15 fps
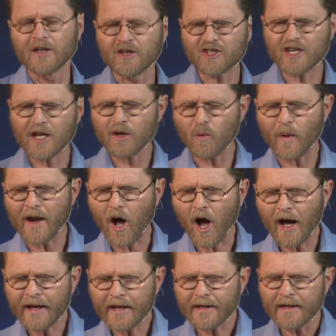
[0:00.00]
You see, when
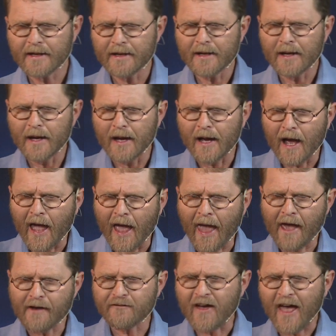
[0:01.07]
I
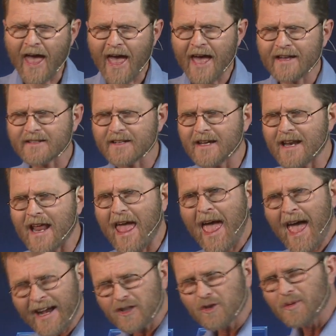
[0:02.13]
have had an
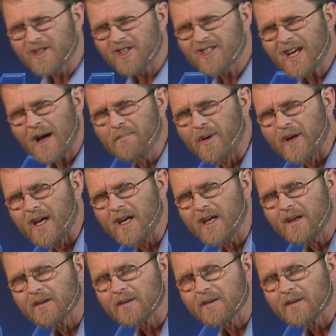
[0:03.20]
act with somebody,